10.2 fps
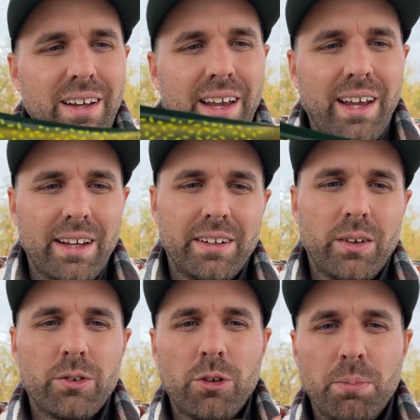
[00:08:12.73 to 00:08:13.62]
And
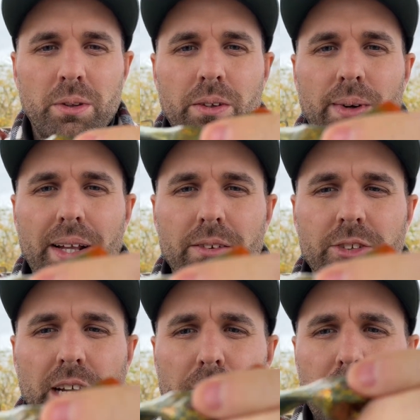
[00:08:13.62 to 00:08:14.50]
also put the rattle
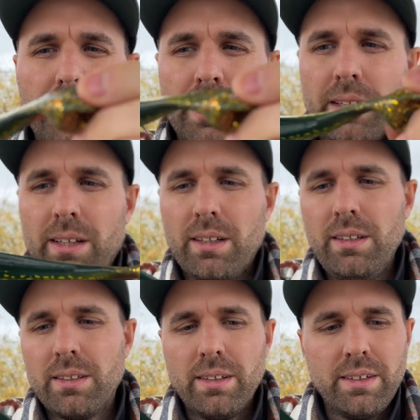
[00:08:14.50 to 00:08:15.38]
chamber in
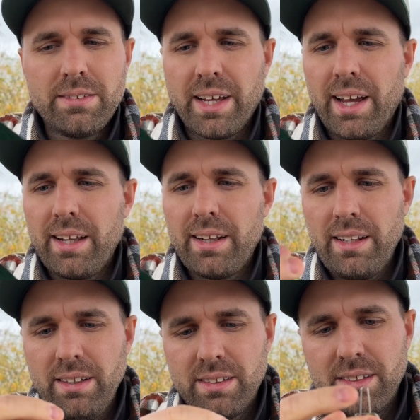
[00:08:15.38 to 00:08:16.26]
the tail.
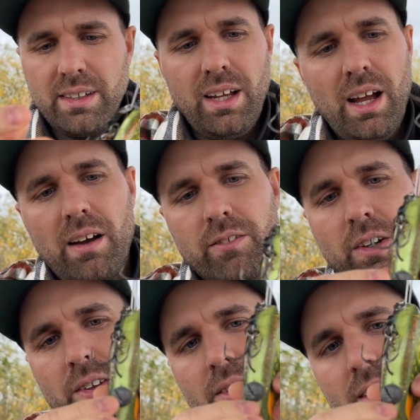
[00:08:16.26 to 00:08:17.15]
I've
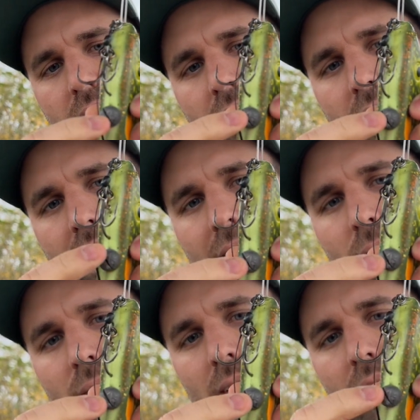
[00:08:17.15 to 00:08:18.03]
got the
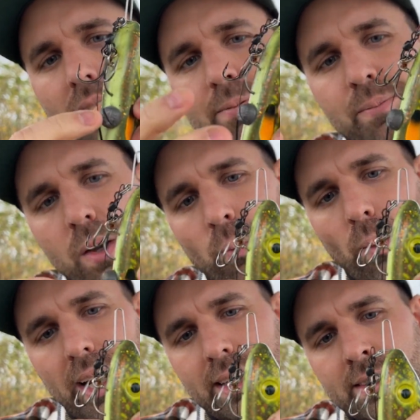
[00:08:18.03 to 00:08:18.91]

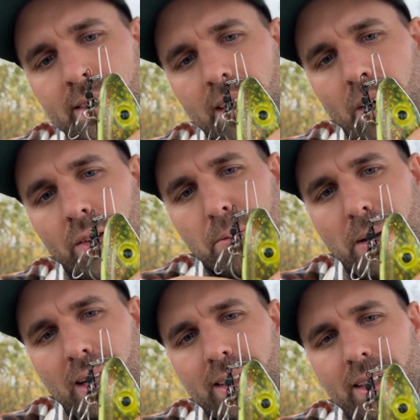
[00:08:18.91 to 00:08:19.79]
weight on the
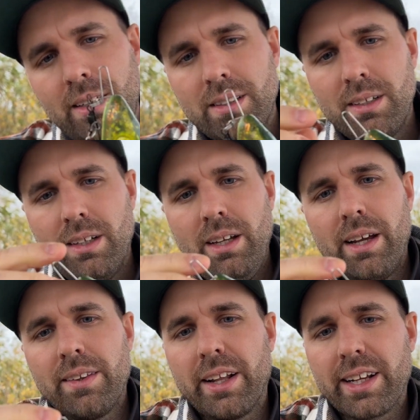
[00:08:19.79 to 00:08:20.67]
belly,
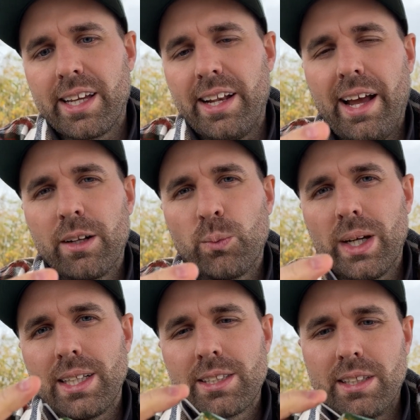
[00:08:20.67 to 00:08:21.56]
and then I can add
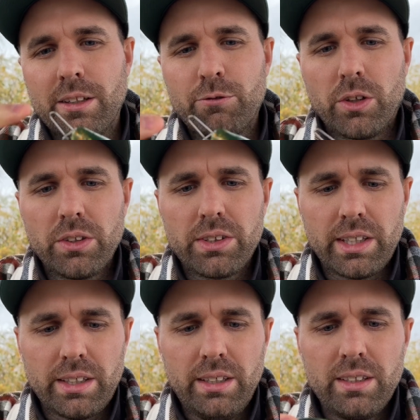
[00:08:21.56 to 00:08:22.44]
weights in the front
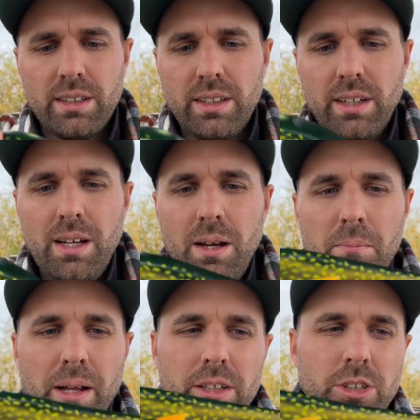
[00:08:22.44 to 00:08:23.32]
here.
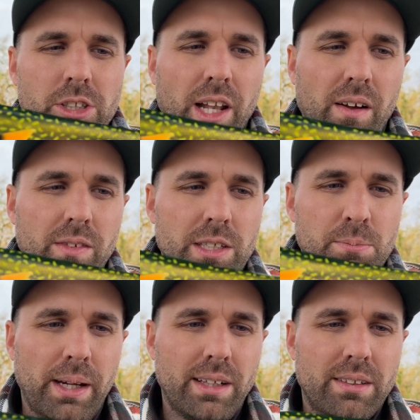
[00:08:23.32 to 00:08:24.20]
But I just love this
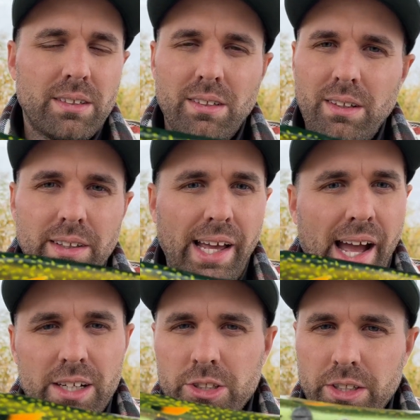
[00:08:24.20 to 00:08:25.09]
bait. The
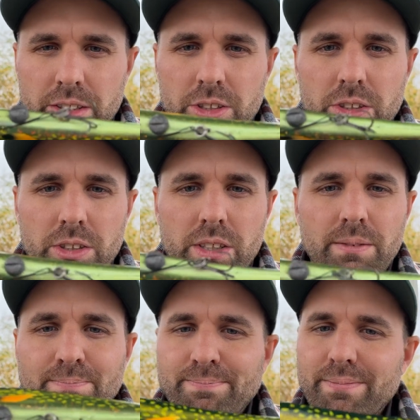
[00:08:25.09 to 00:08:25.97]
action is just,
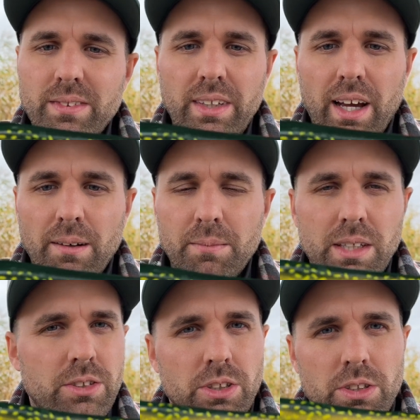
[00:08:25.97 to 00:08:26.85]
yeah,
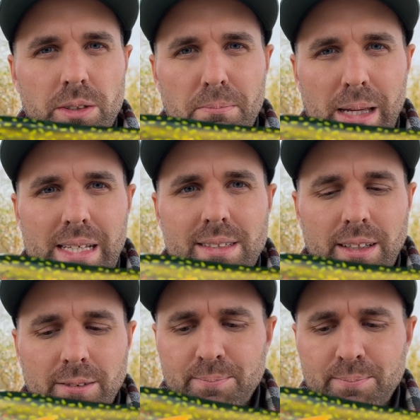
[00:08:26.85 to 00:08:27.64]
it's just amazing.